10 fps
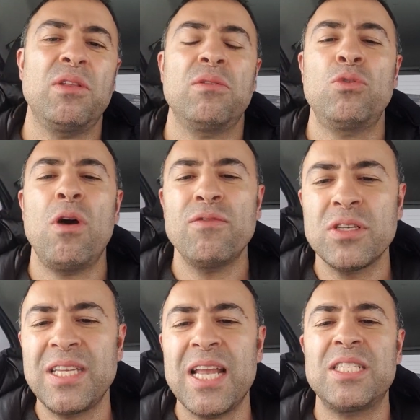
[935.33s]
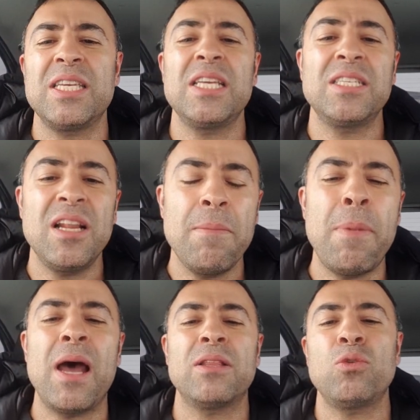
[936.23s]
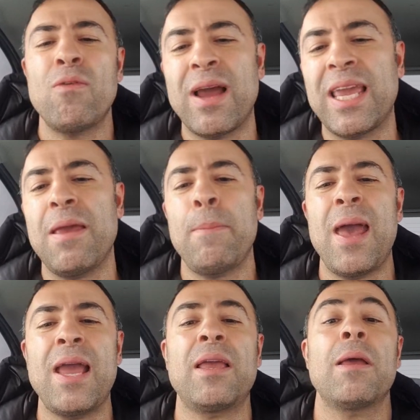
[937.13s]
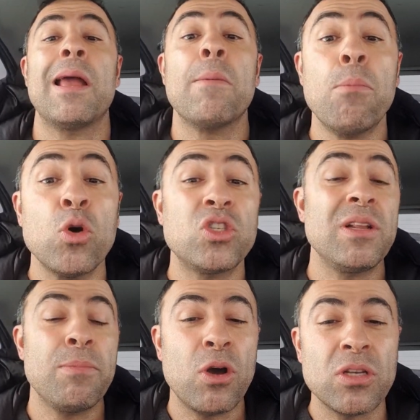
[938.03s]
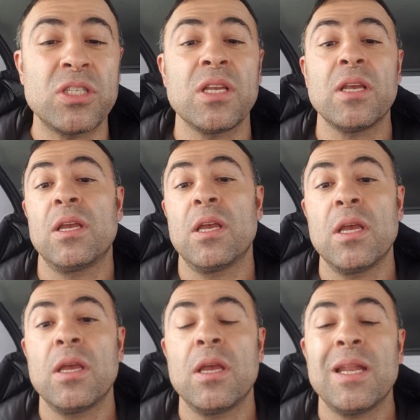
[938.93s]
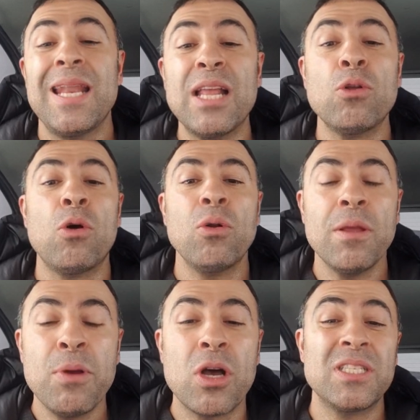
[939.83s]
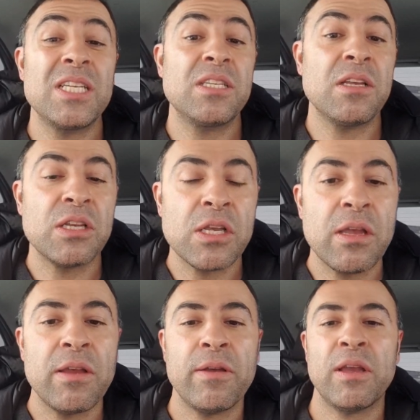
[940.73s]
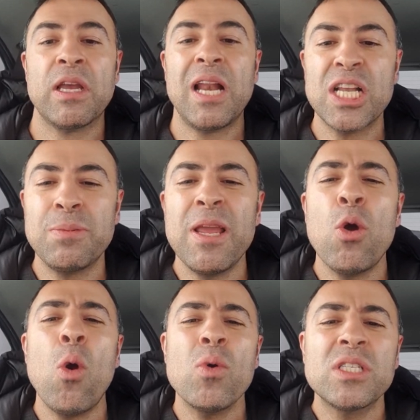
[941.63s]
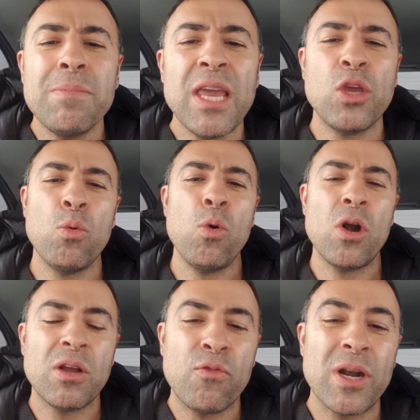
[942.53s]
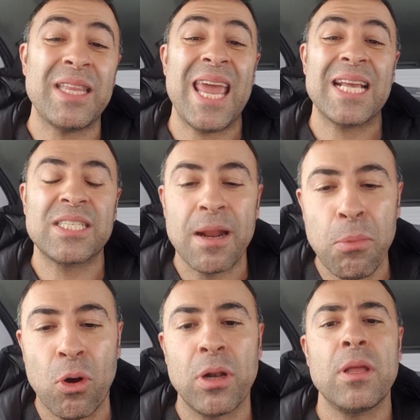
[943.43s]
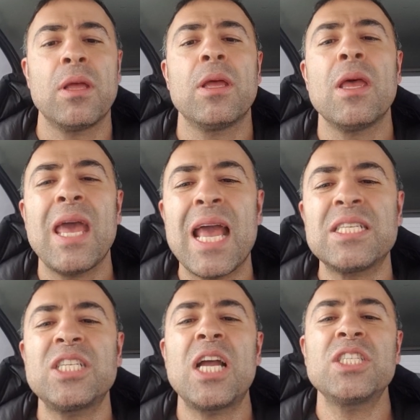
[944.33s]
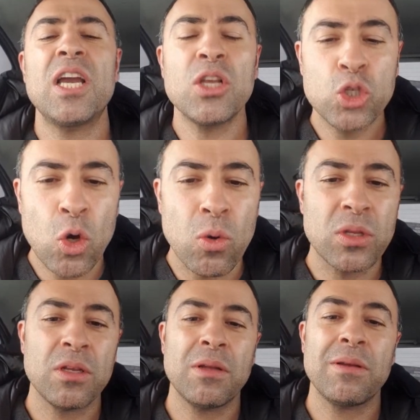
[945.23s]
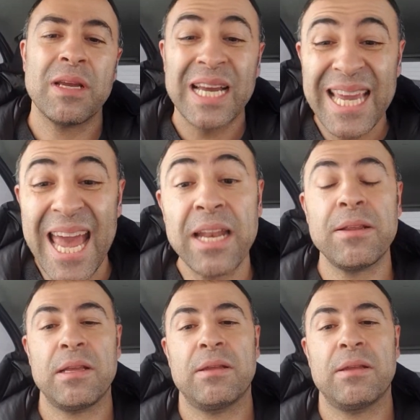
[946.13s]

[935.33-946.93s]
2 of the sets easily, but Novak came back, mostly because, not only because he's a clutch, but he always make you work for that extra ball. And Sasha choked again,